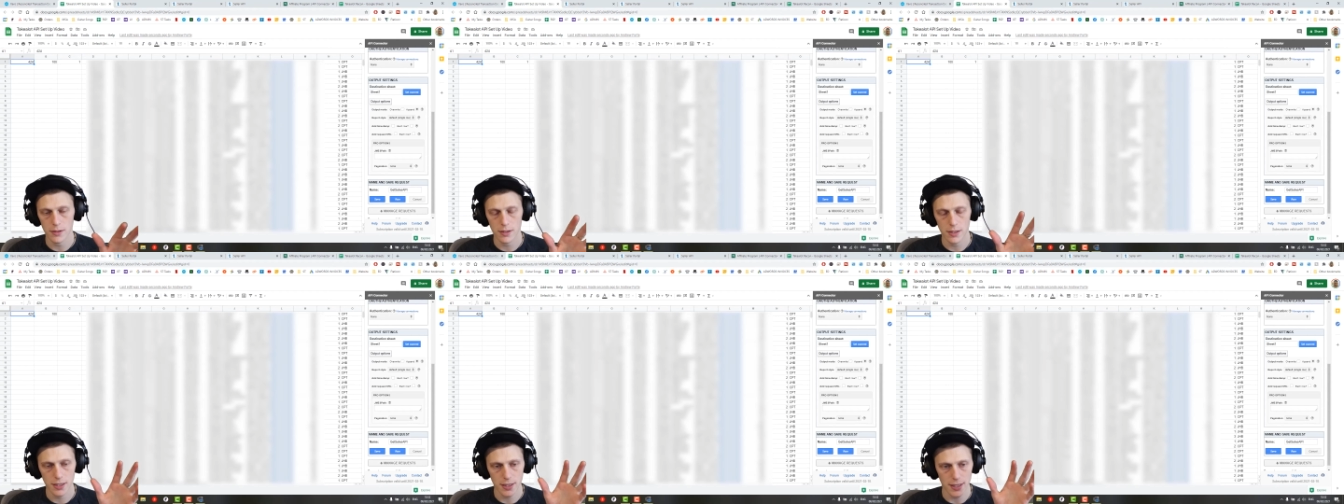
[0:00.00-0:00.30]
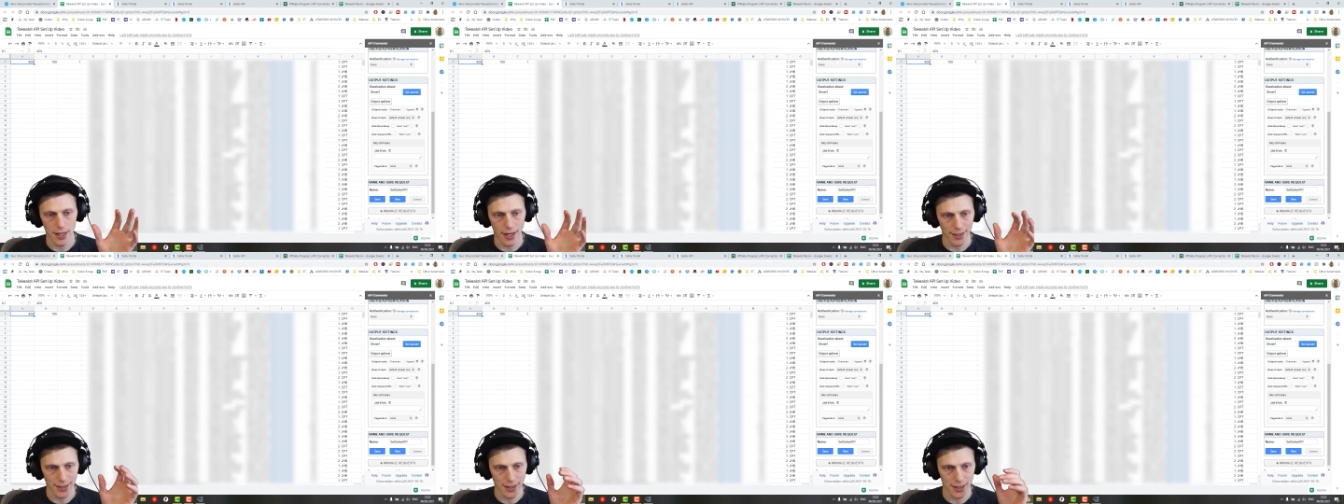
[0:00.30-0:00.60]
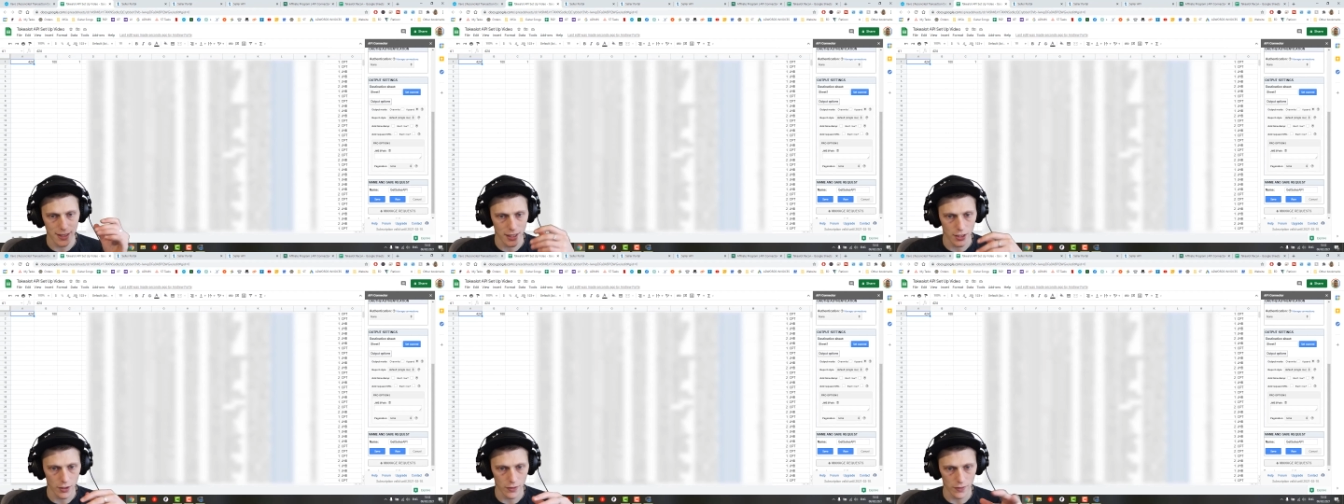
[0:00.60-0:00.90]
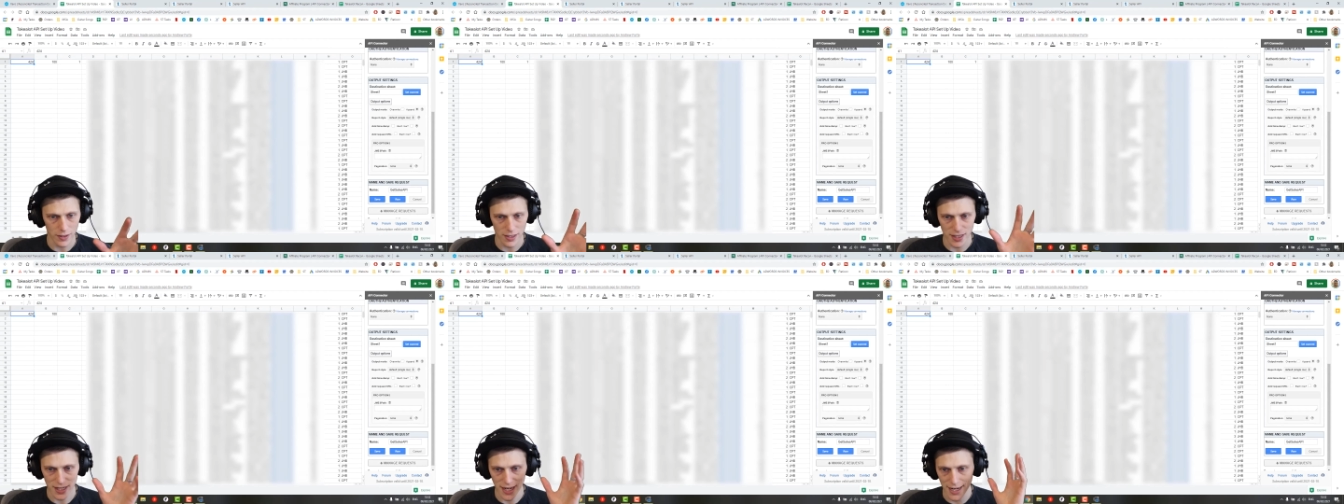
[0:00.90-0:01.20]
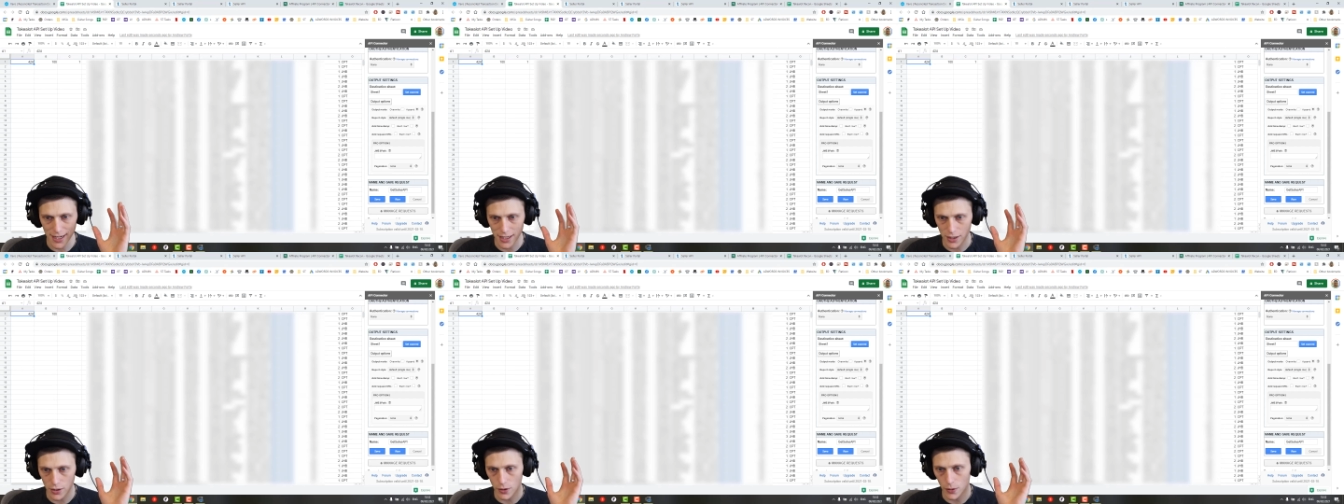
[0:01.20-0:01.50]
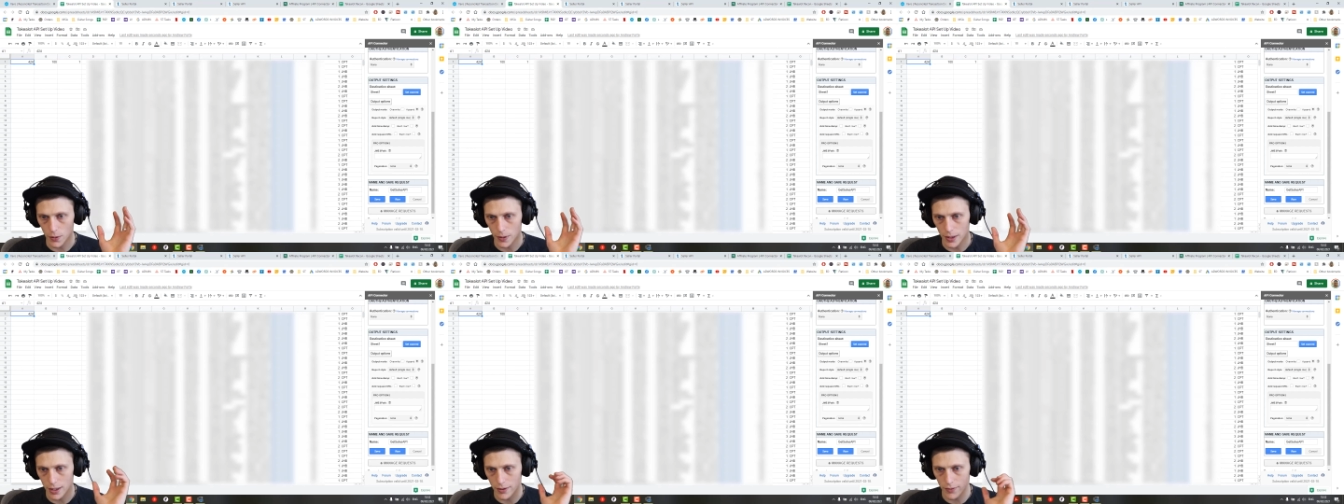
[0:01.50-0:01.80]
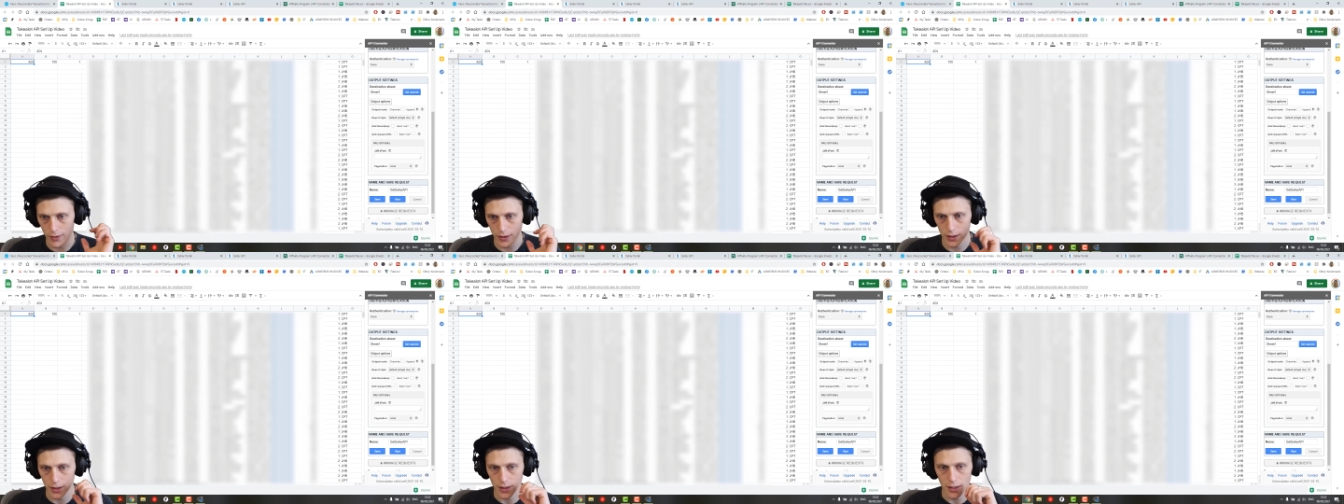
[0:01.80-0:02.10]
sanctity of the data or
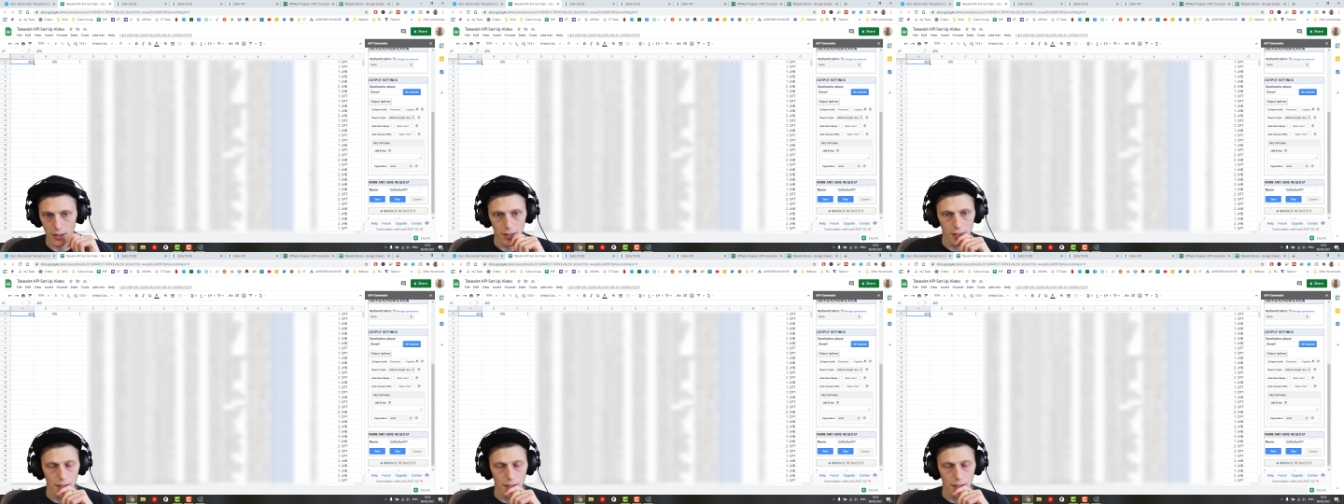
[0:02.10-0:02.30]
whatever